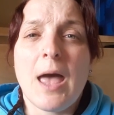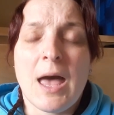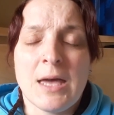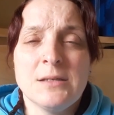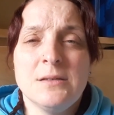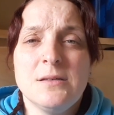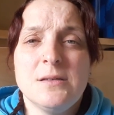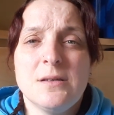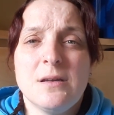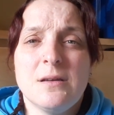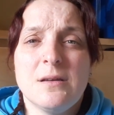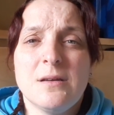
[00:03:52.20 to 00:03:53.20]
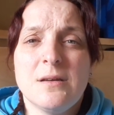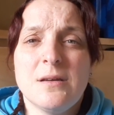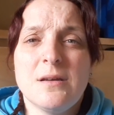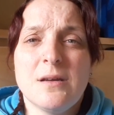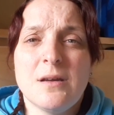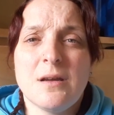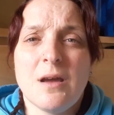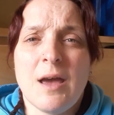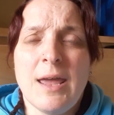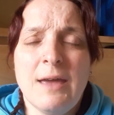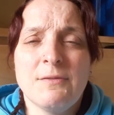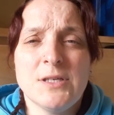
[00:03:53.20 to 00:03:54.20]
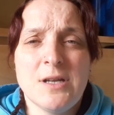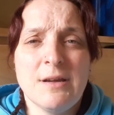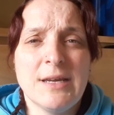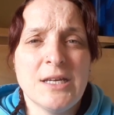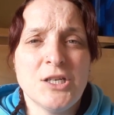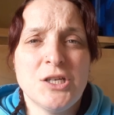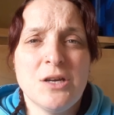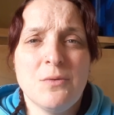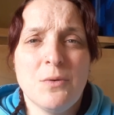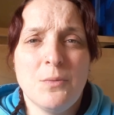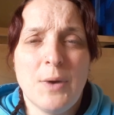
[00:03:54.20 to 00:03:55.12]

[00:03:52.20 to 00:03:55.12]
And I have a slight issue